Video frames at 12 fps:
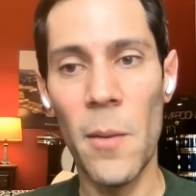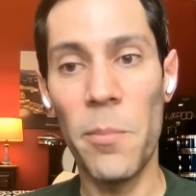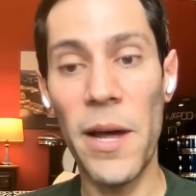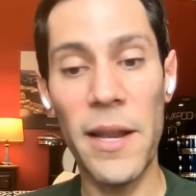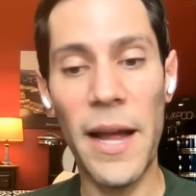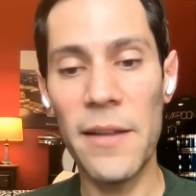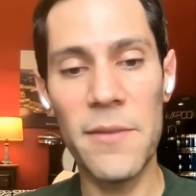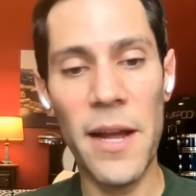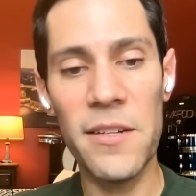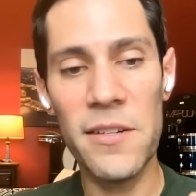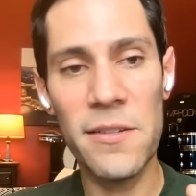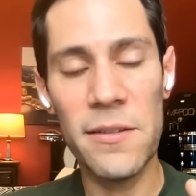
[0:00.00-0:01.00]
But
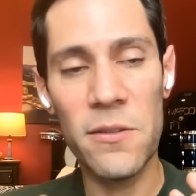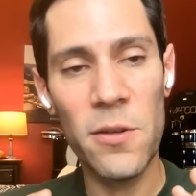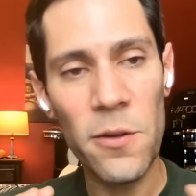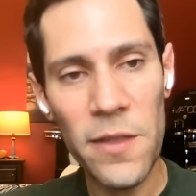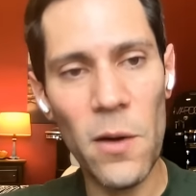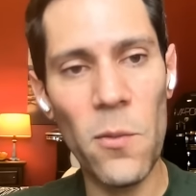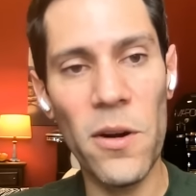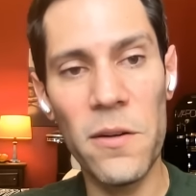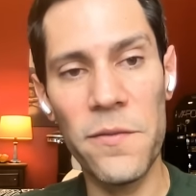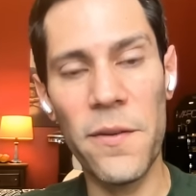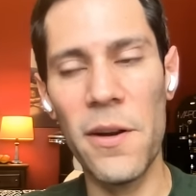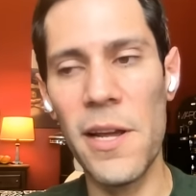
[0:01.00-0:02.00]
I just took their
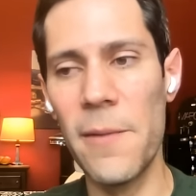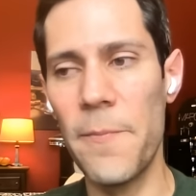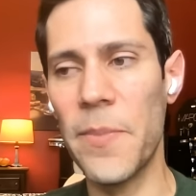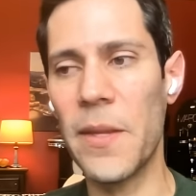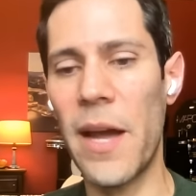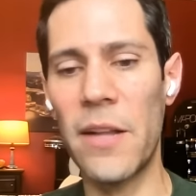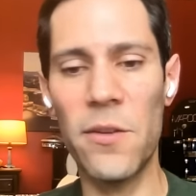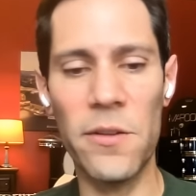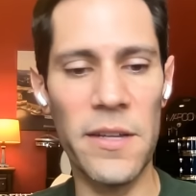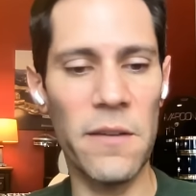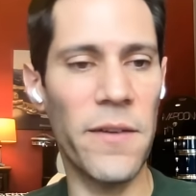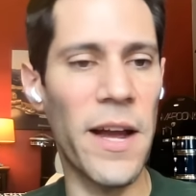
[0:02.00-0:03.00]
word for it. I
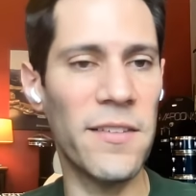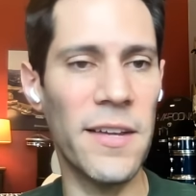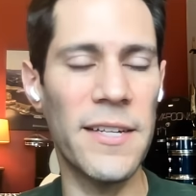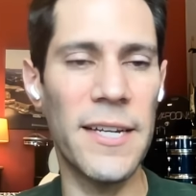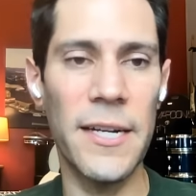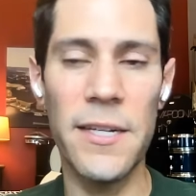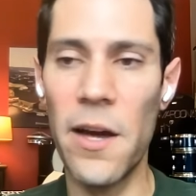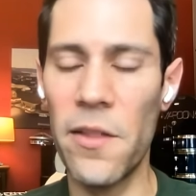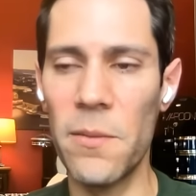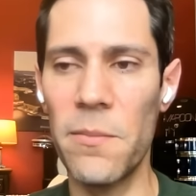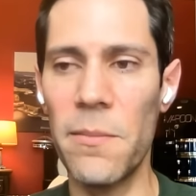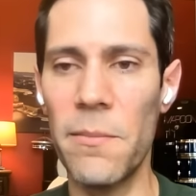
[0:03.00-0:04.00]
took the advice. I did
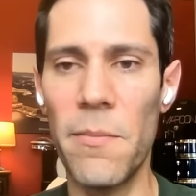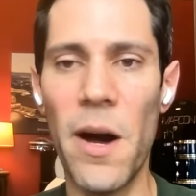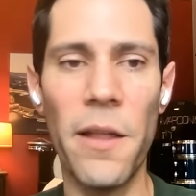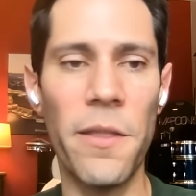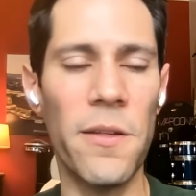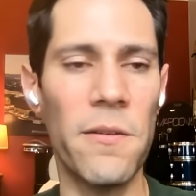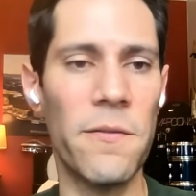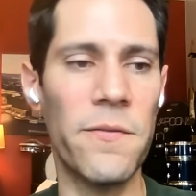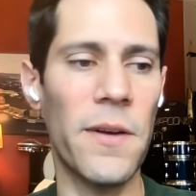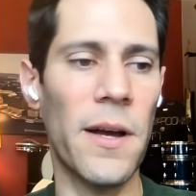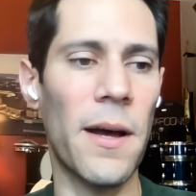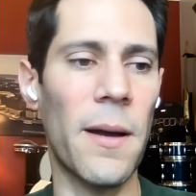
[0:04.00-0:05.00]
another month of